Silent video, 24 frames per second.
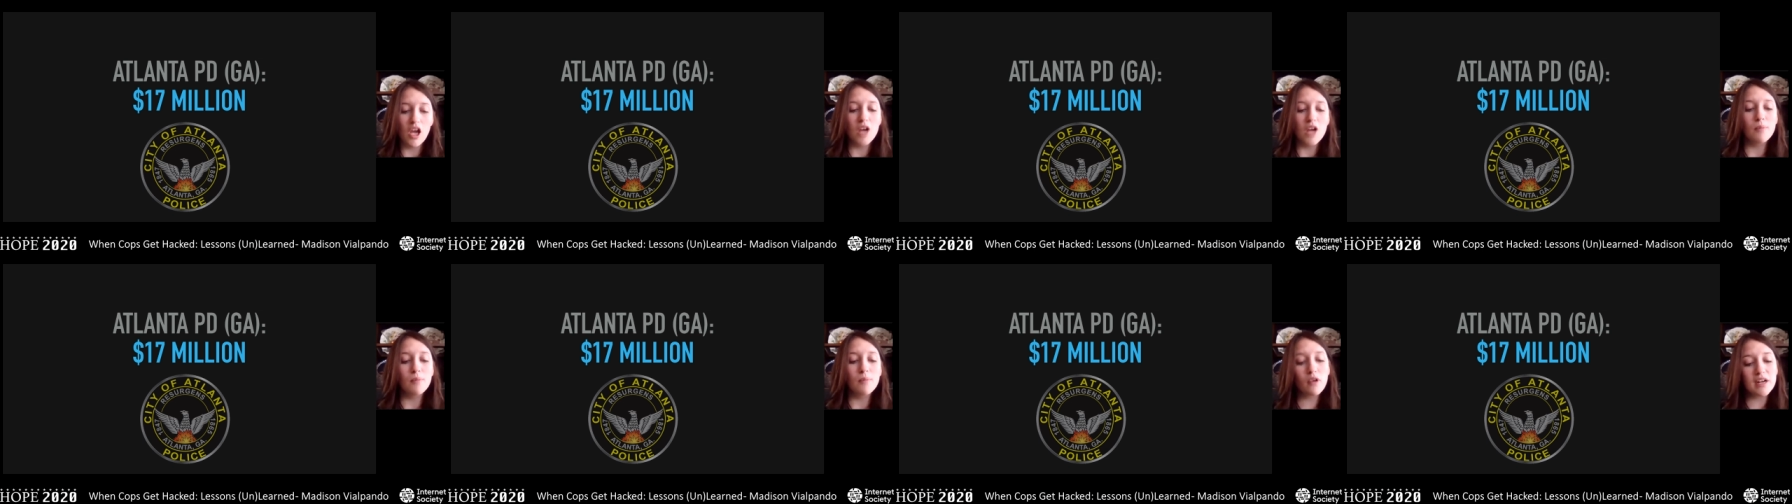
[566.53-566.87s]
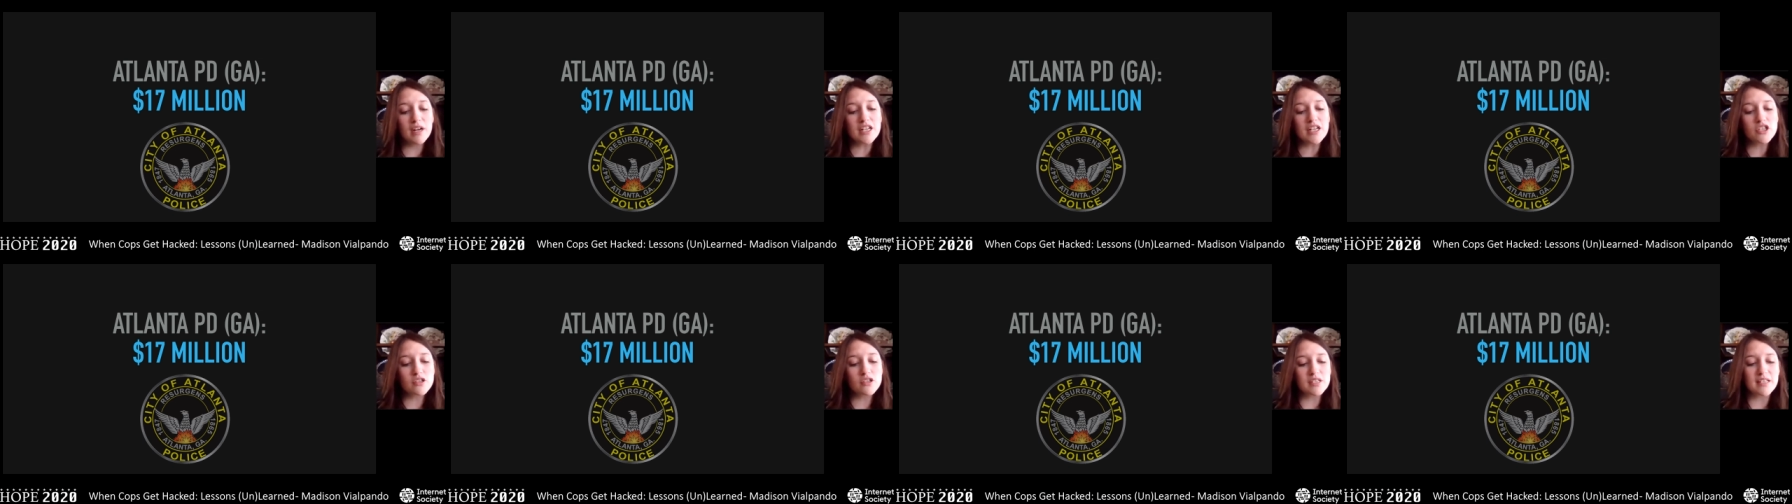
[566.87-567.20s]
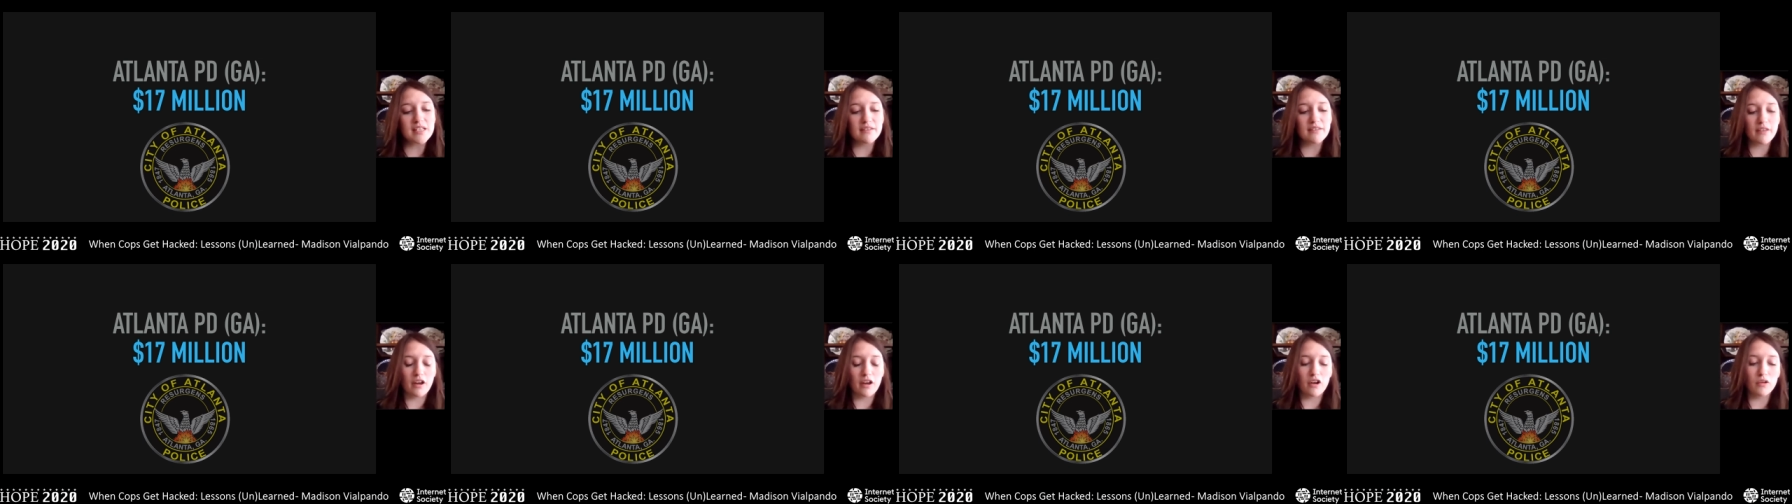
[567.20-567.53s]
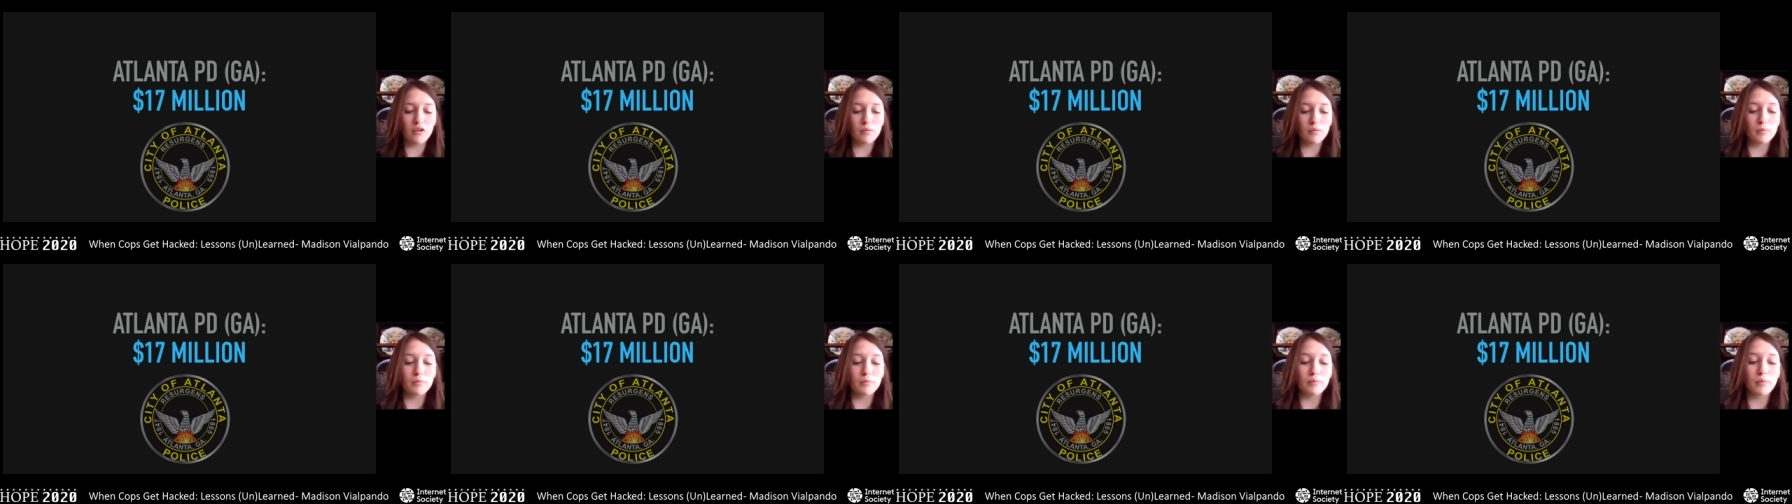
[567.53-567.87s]
More interesting
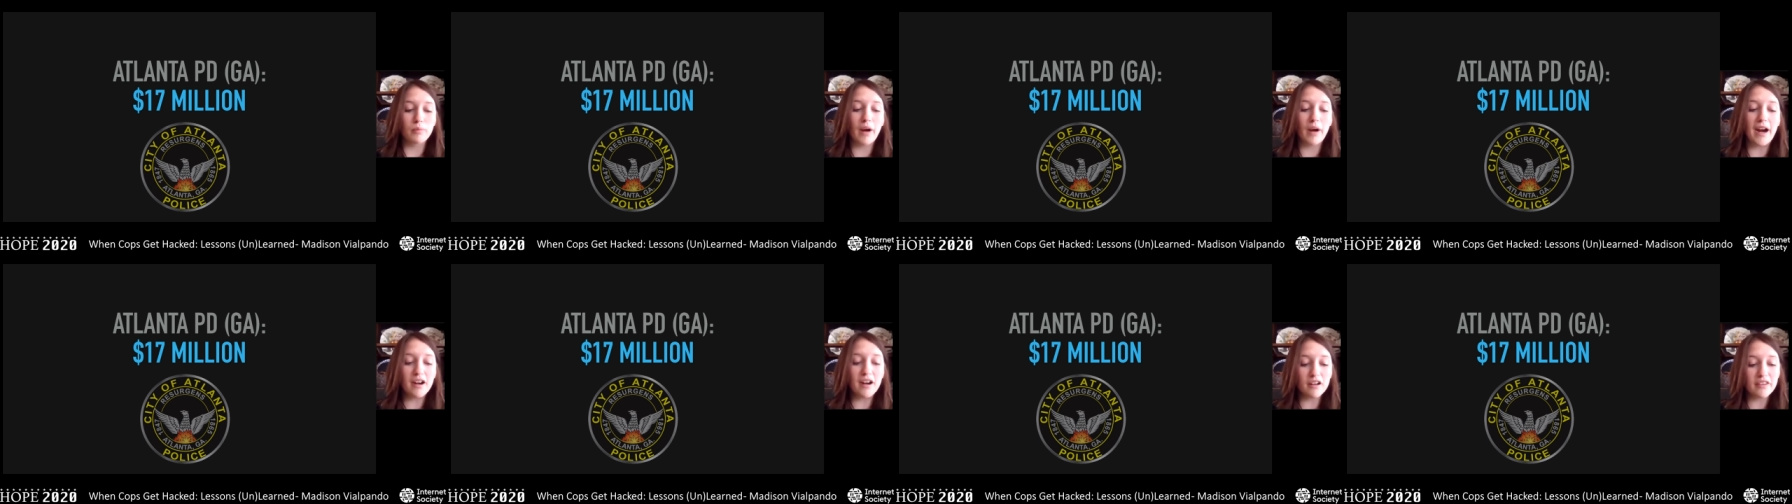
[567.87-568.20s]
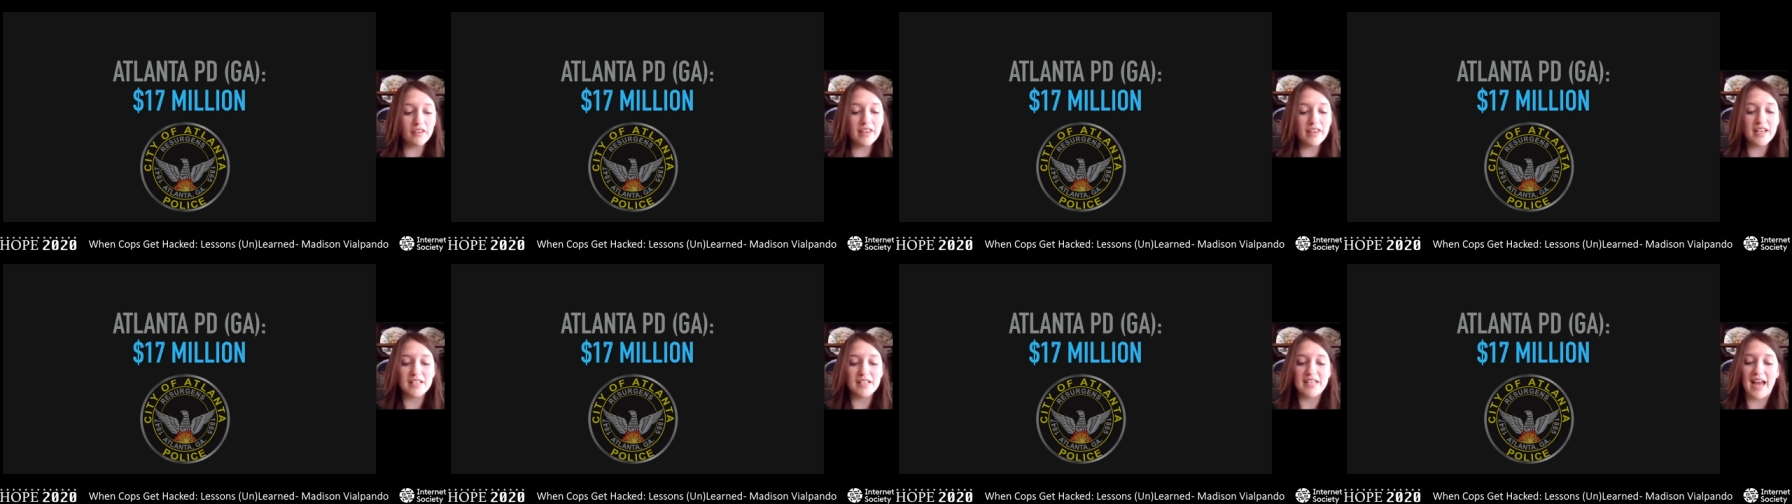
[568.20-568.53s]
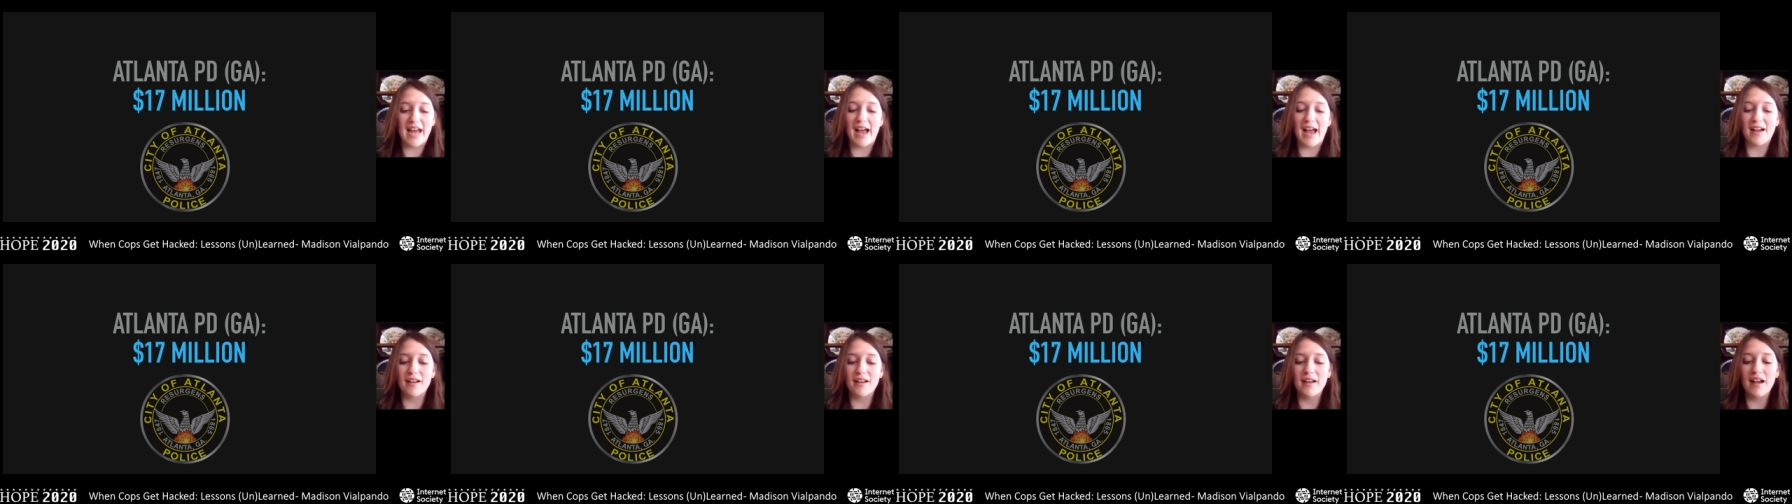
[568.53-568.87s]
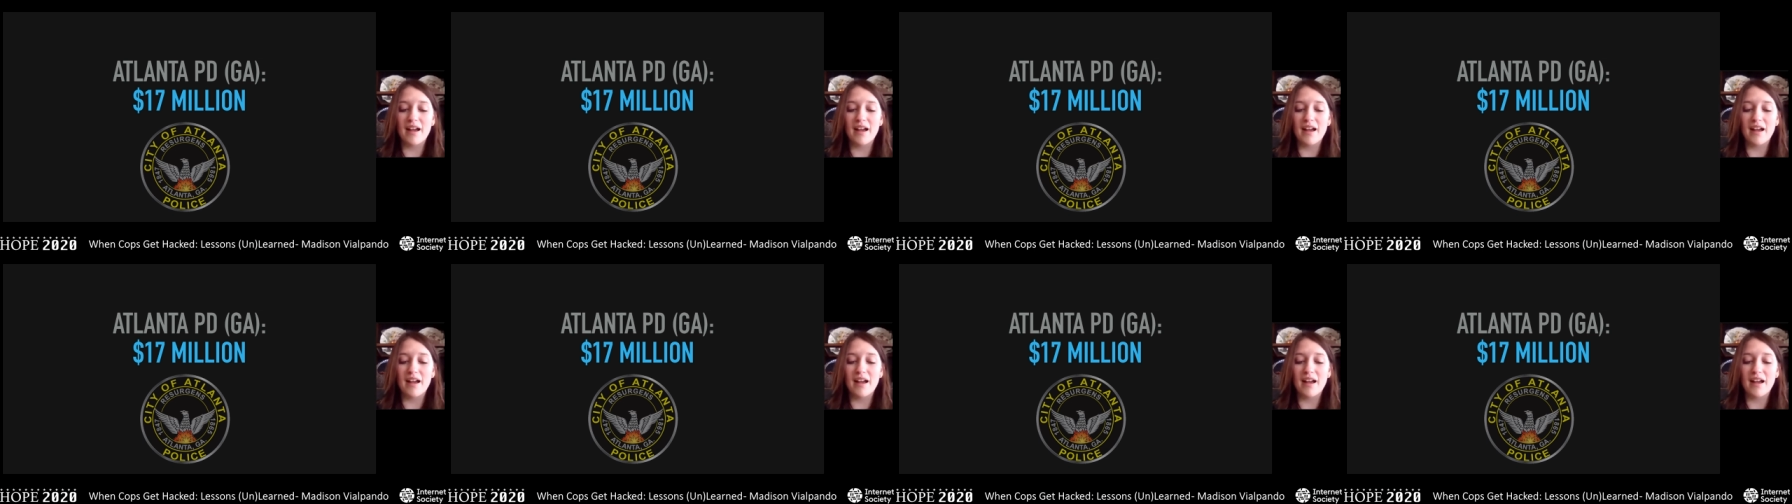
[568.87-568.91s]
though, prior to the attack,